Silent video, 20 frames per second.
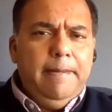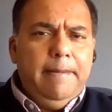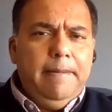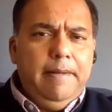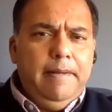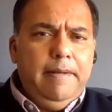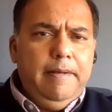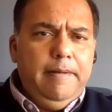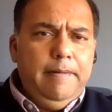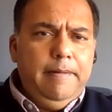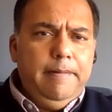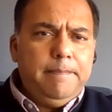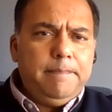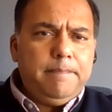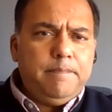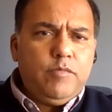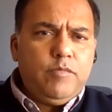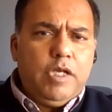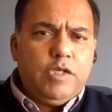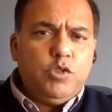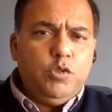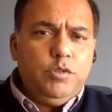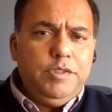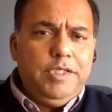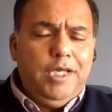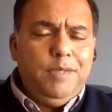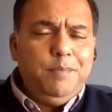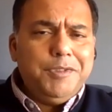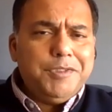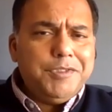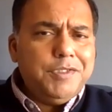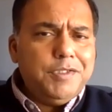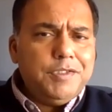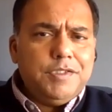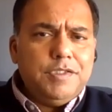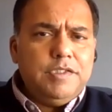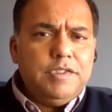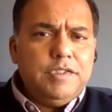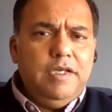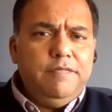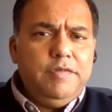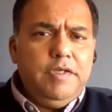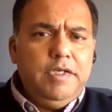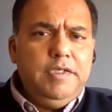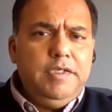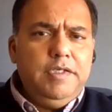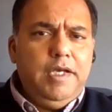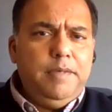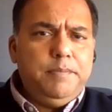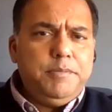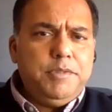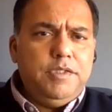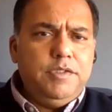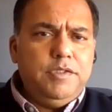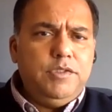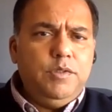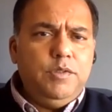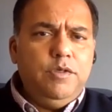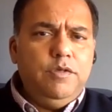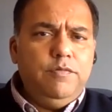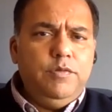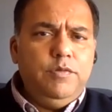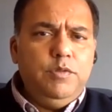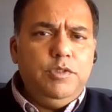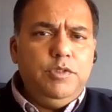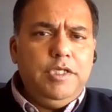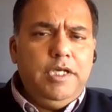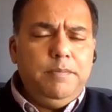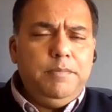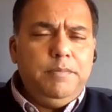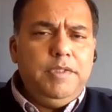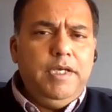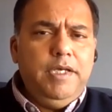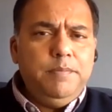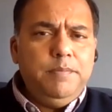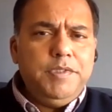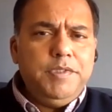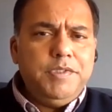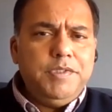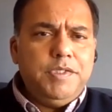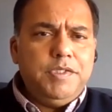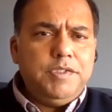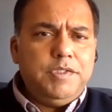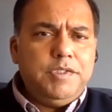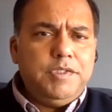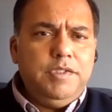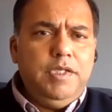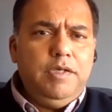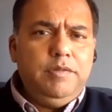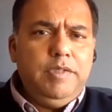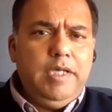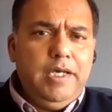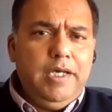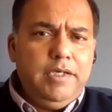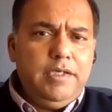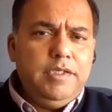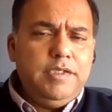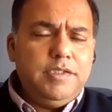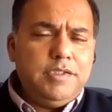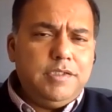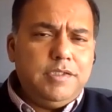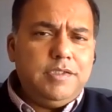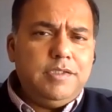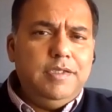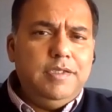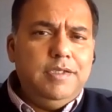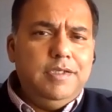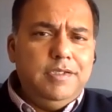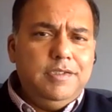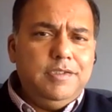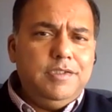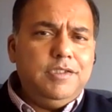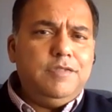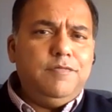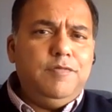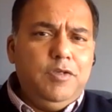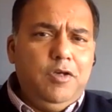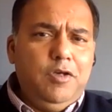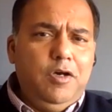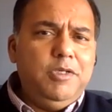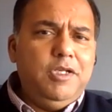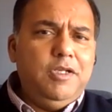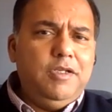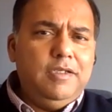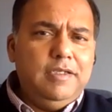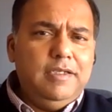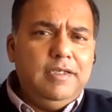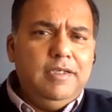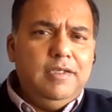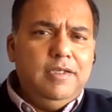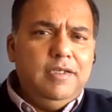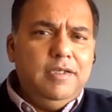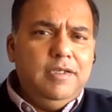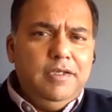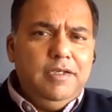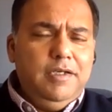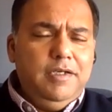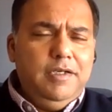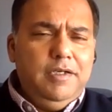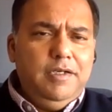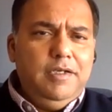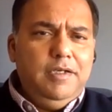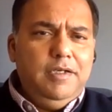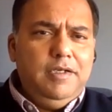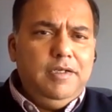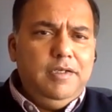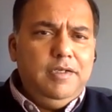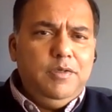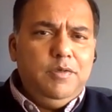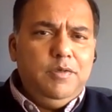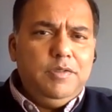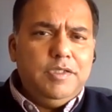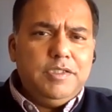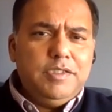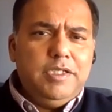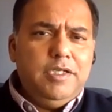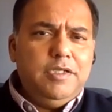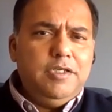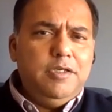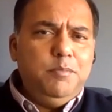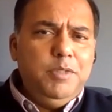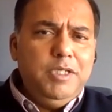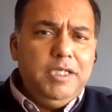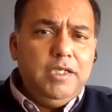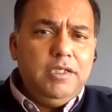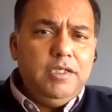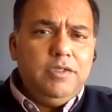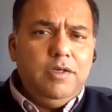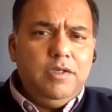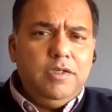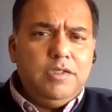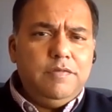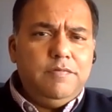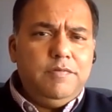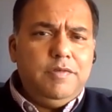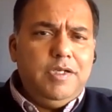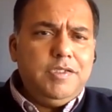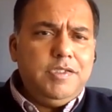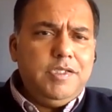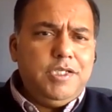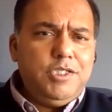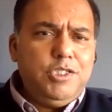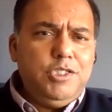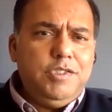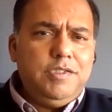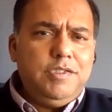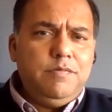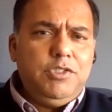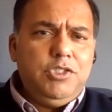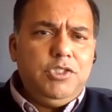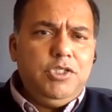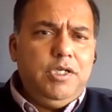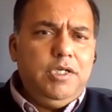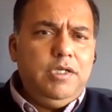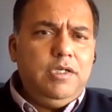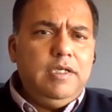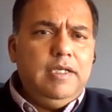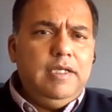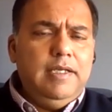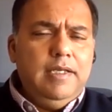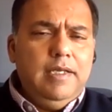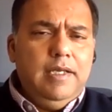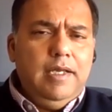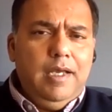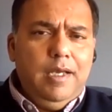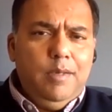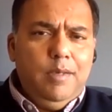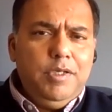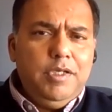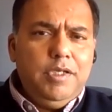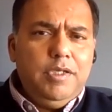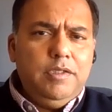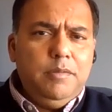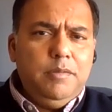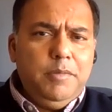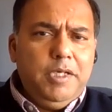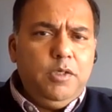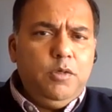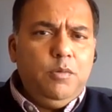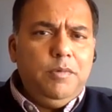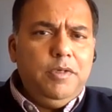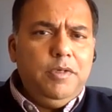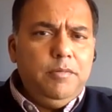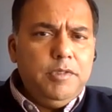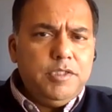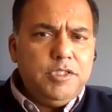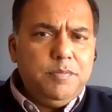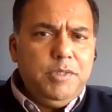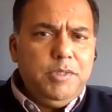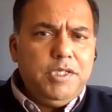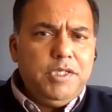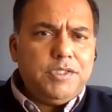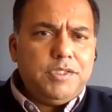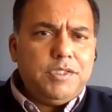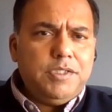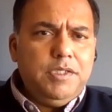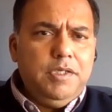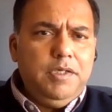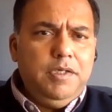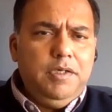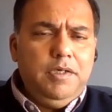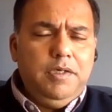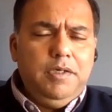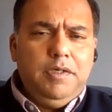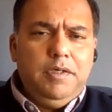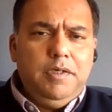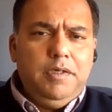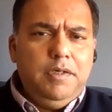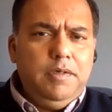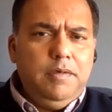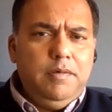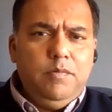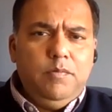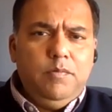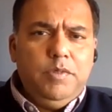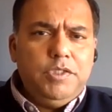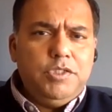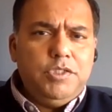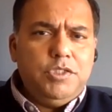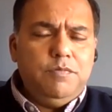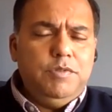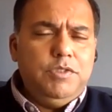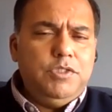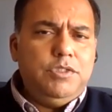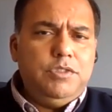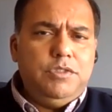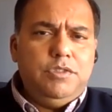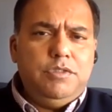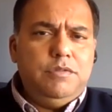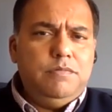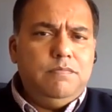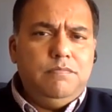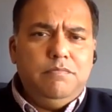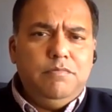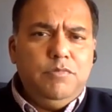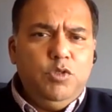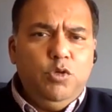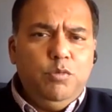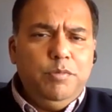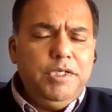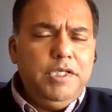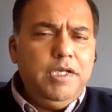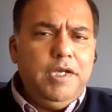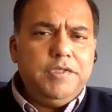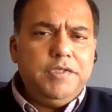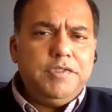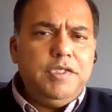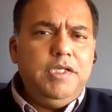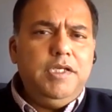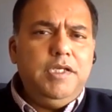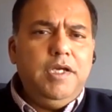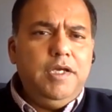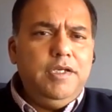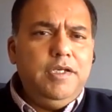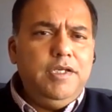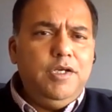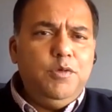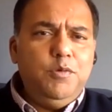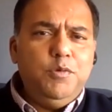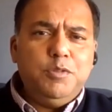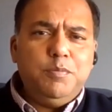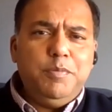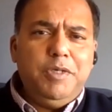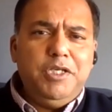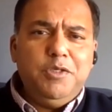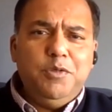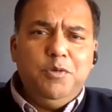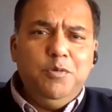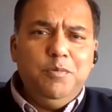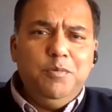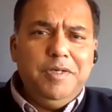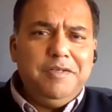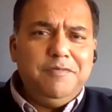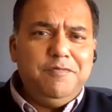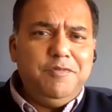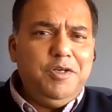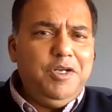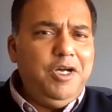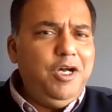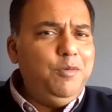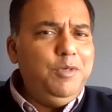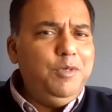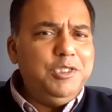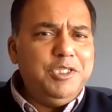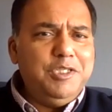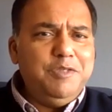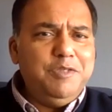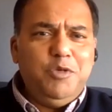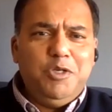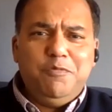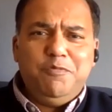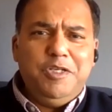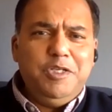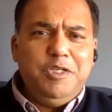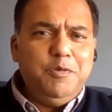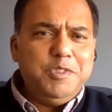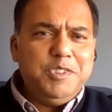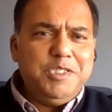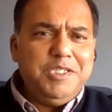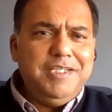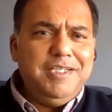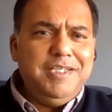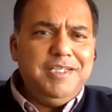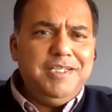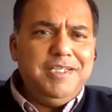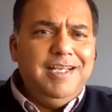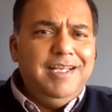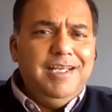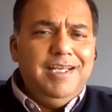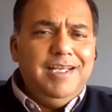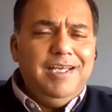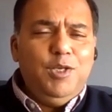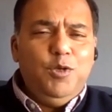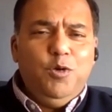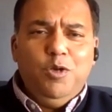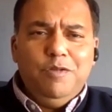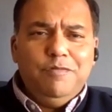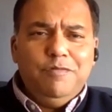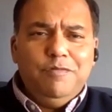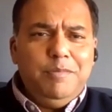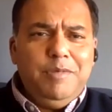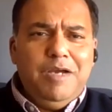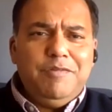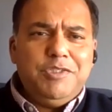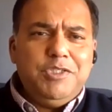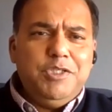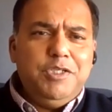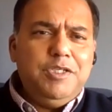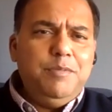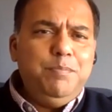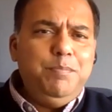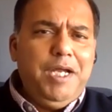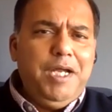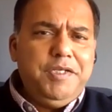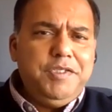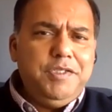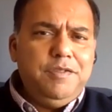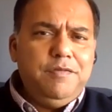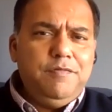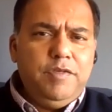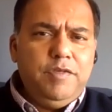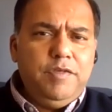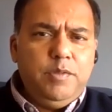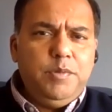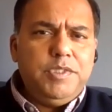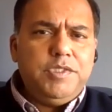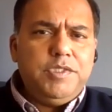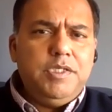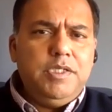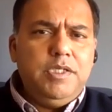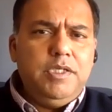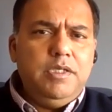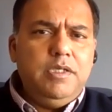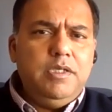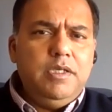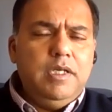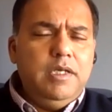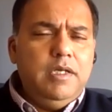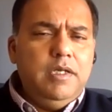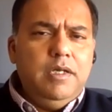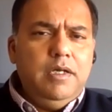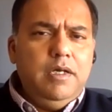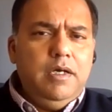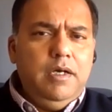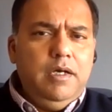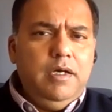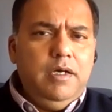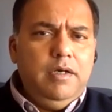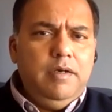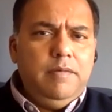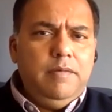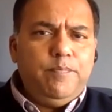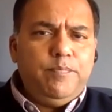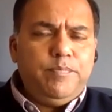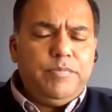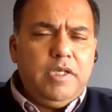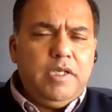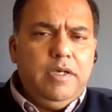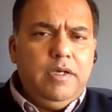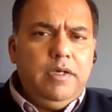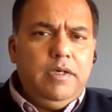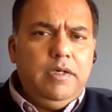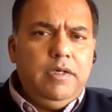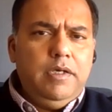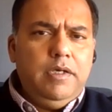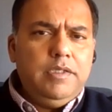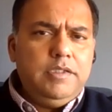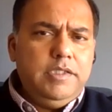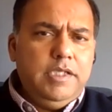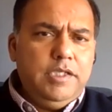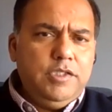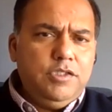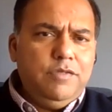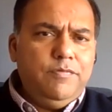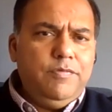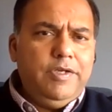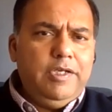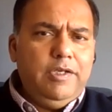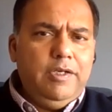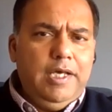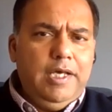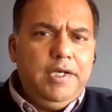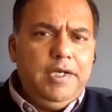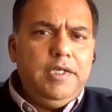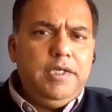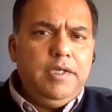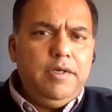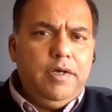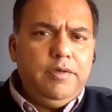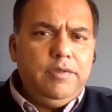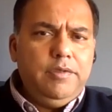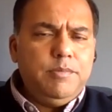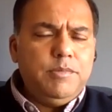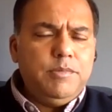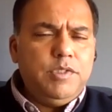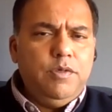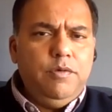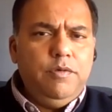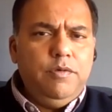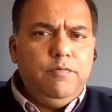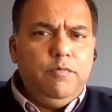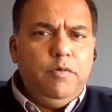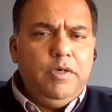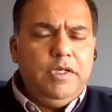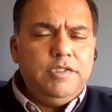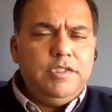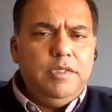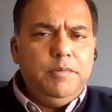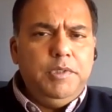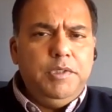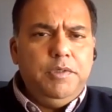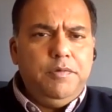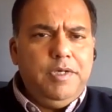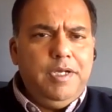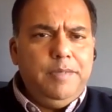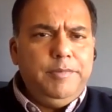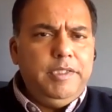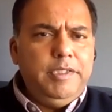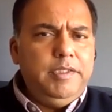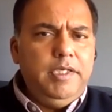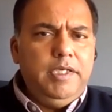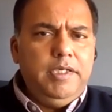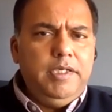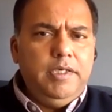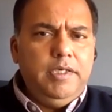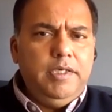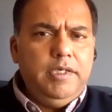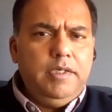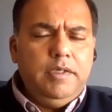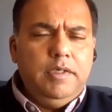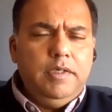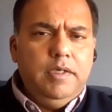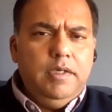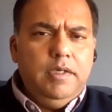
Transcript: um, so that business is left untapped so if you tap that business now that is just phenomenal uh, you know there's 800 billion dollars of transactions which are happening in the micropayment space uh, which which nobody has any idea who's paying whom and for how much and what frequency and all of them have a certain pattern frequency uh, uh, a sense of regularity around them. So if one is able to trap that data,